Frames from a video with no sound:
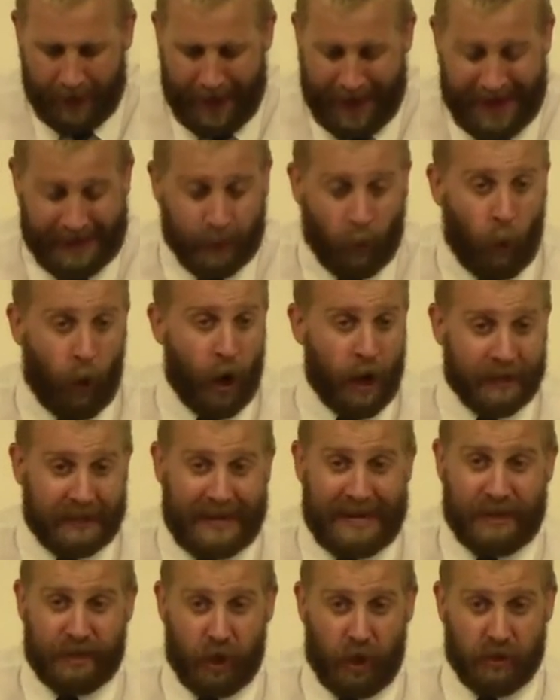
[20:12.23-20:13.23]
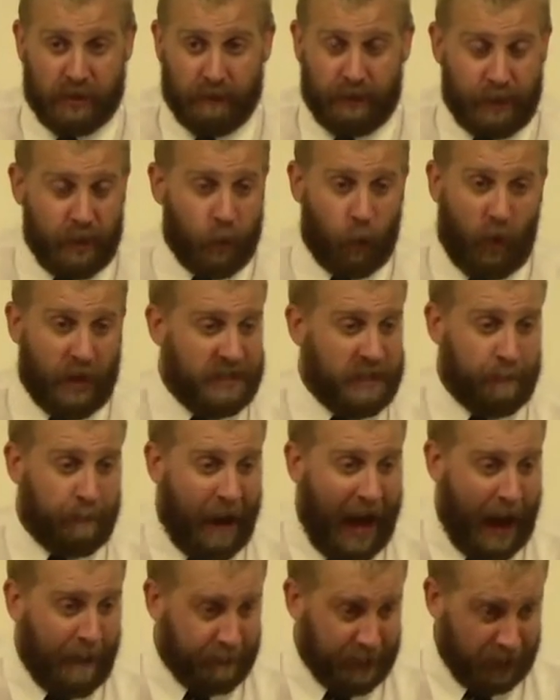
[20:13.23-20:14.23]
And the work that he chose him to do wasn't
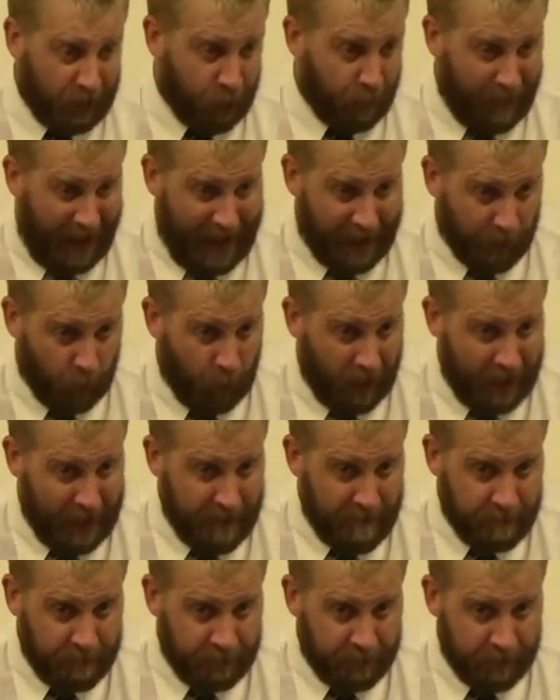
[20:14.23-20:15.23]
popular, by the way.